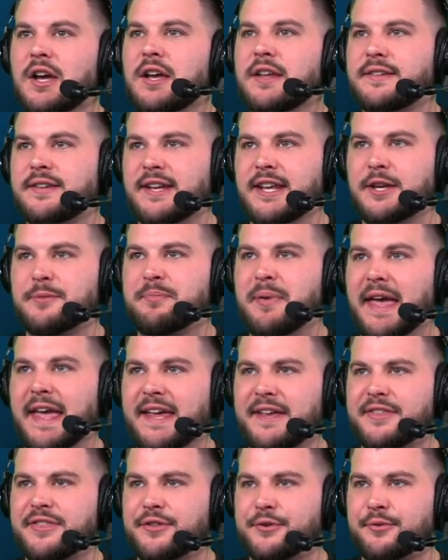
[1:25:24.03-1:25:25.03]
Saddiq
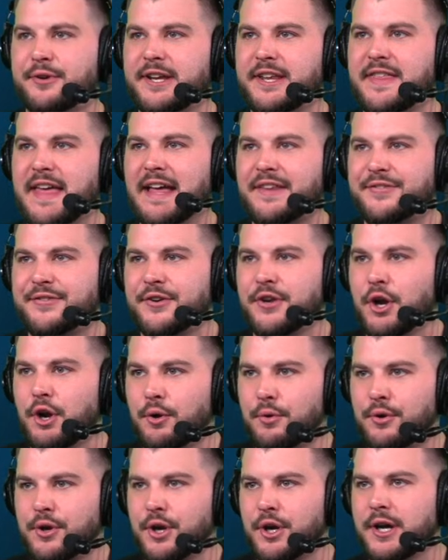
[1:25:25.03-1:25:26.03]
Bey three. That's
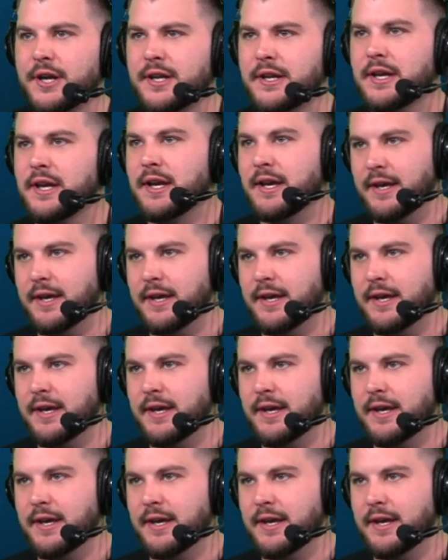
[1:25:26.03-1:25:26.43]
no good.